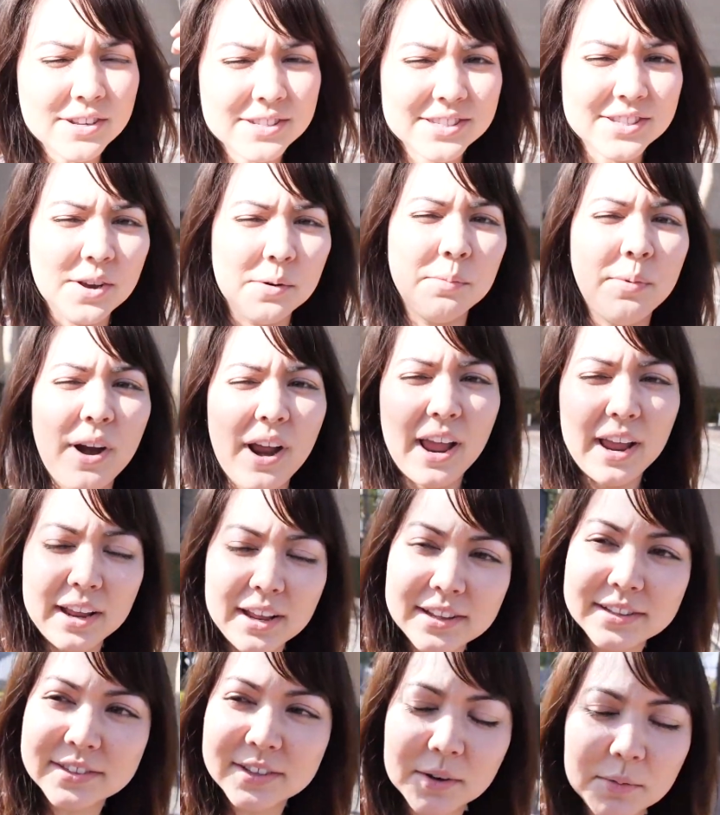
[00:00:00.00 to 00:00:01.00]
It's so bright,
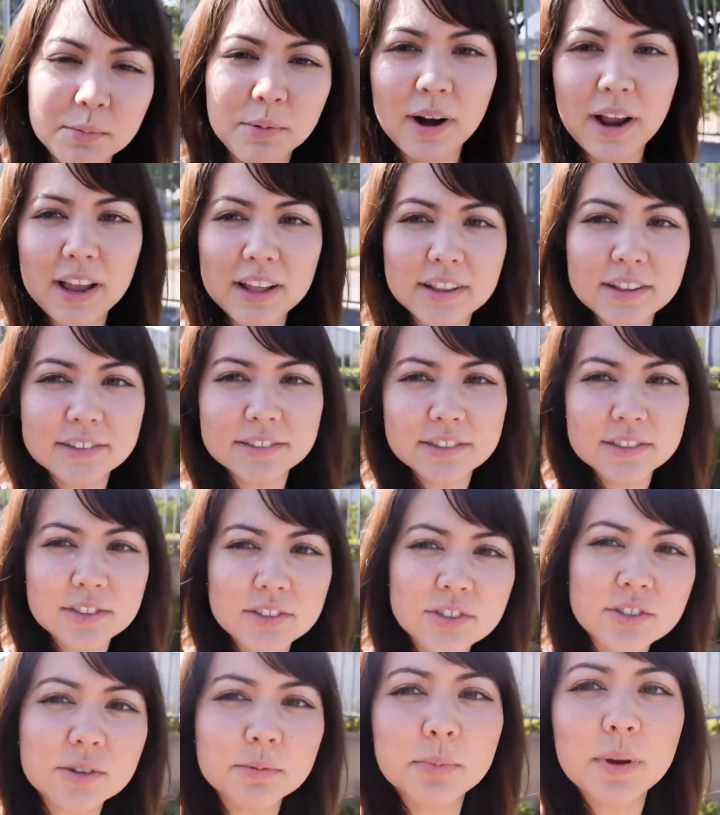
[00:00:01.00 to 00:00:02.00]
it's so bright. This
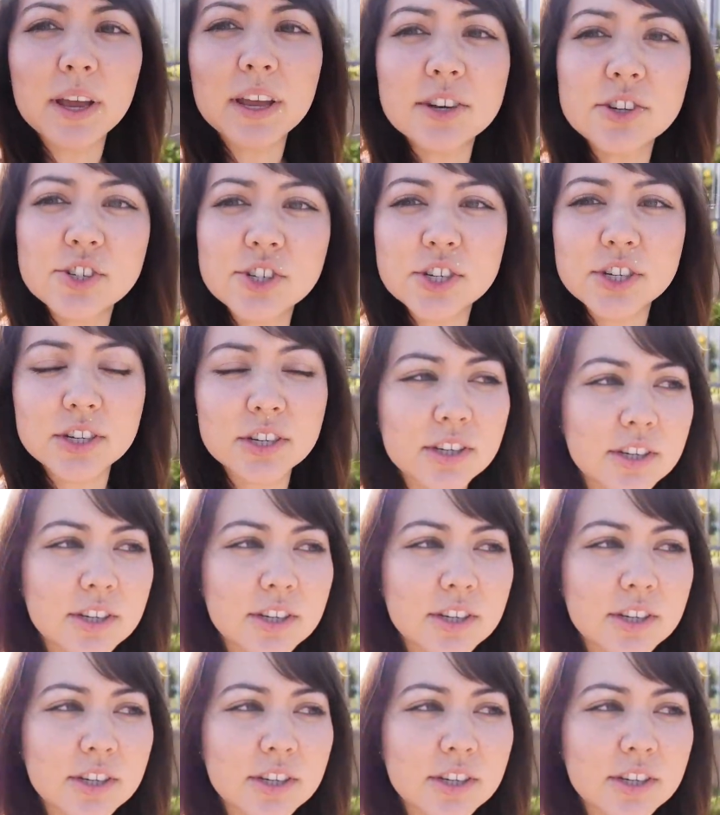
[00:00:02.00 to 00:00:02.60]
is too much.